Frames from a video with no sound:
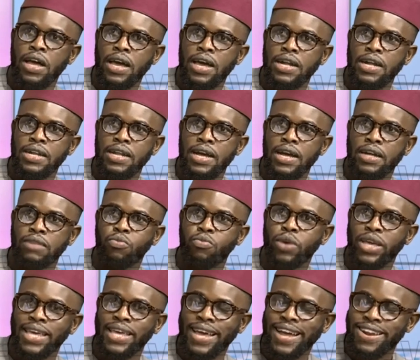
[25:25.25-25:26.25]
and that
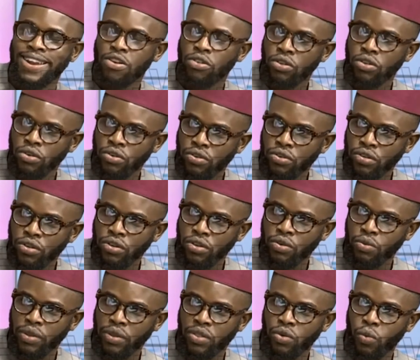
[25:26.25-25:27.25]
we cannot
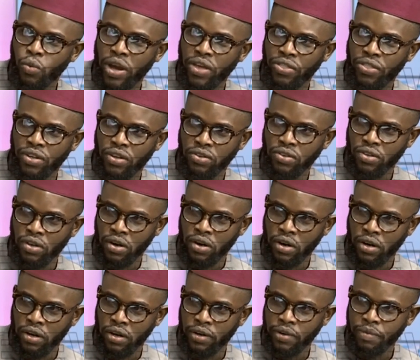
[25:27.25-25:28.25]
continue with the way things
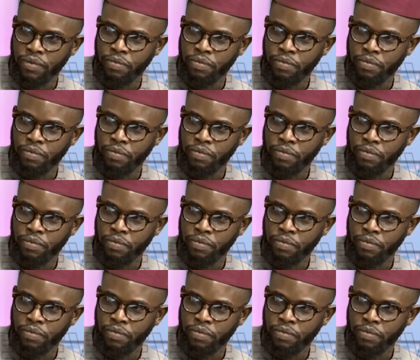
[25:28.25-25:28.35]
are.